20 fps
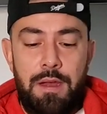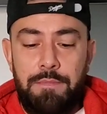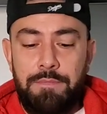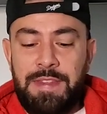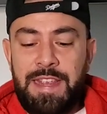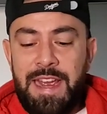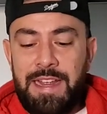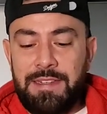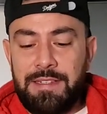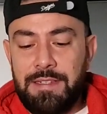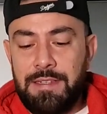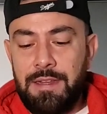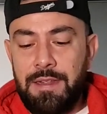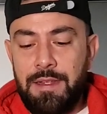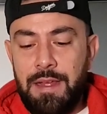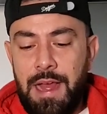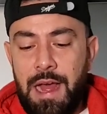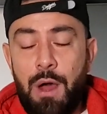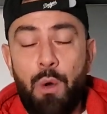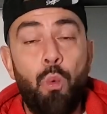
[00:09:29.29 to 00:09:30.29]
test
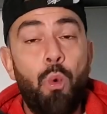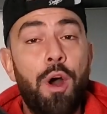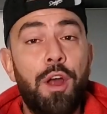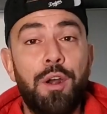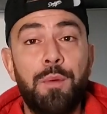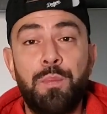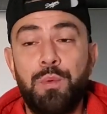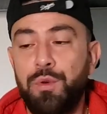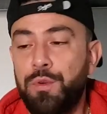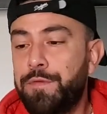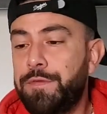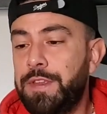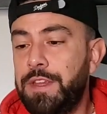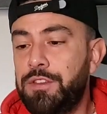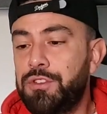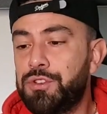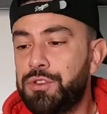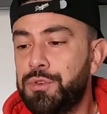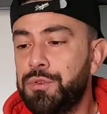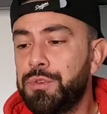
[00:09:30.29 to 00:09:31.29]
how waterproof these
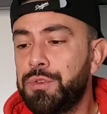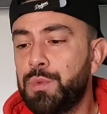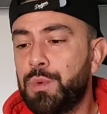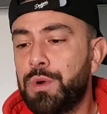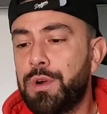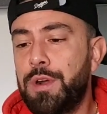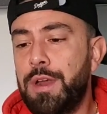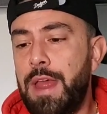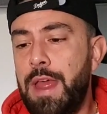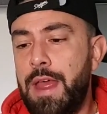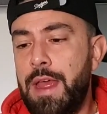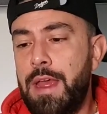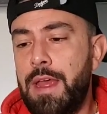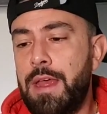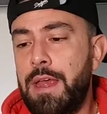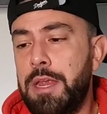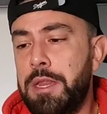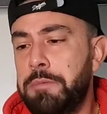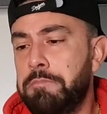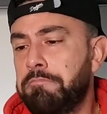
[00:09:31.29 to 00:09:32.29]
shoes were,
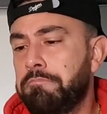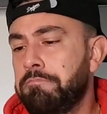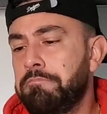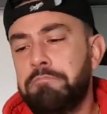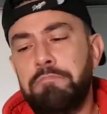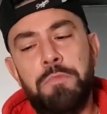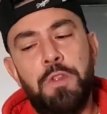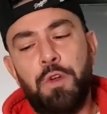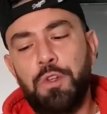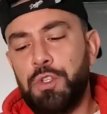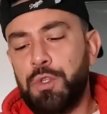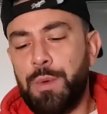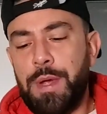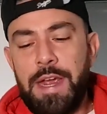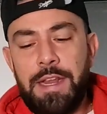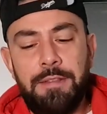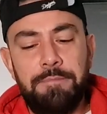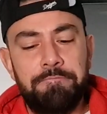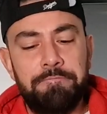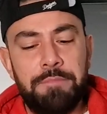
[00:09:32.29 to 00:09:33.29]
and no
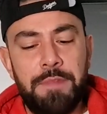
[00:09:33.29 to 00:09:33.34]
sweat.